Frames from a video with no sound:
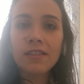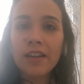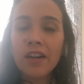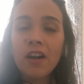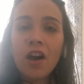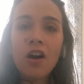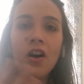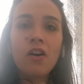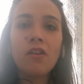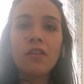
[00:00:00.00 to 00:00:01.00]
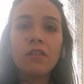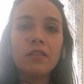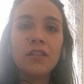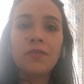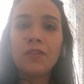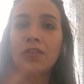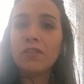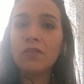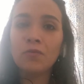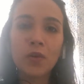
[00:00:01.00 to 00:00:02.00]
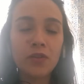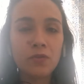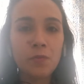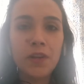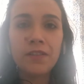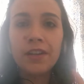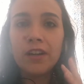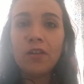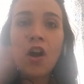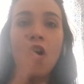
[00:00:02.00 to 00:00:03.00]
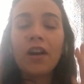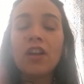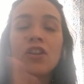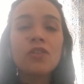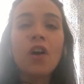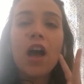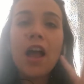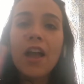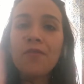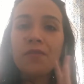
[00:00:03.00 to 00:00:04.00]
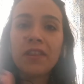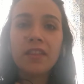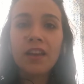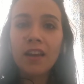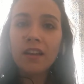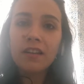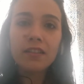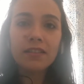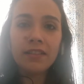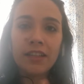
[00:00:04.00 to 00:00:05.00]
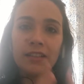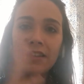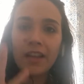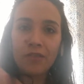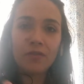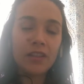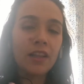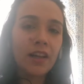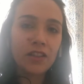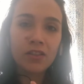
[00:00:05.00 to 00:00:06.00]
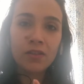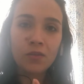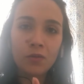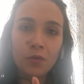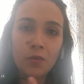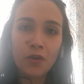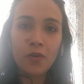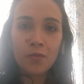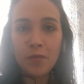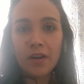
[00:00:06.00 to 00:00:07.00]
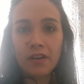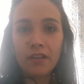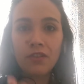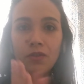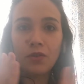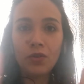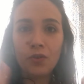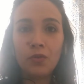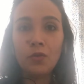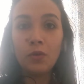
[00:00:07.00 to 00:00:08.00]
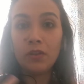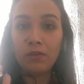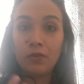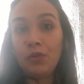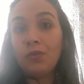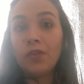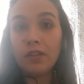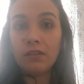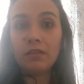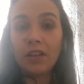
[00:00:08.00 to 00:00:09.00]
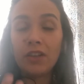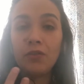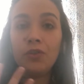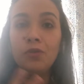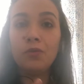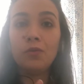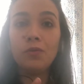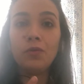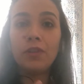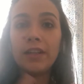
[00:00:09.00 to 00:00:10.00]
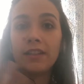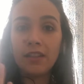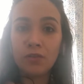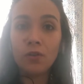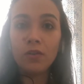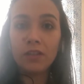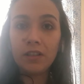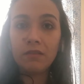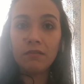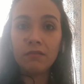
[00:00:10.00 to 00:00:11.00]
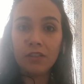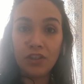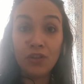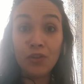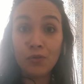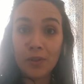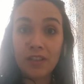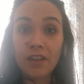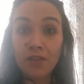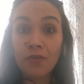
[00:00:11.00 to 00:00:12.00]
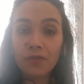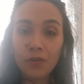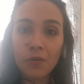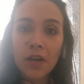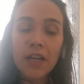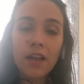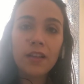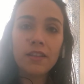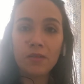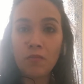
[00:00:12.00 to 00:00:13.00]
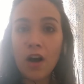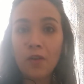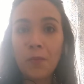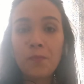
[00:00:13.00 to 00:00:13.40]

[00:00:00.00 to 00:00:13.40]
there, or if he doesn't want to be there. Okay, so everything that can relate to your birth, you feel, and you get that hold in you, inside of you, somehow.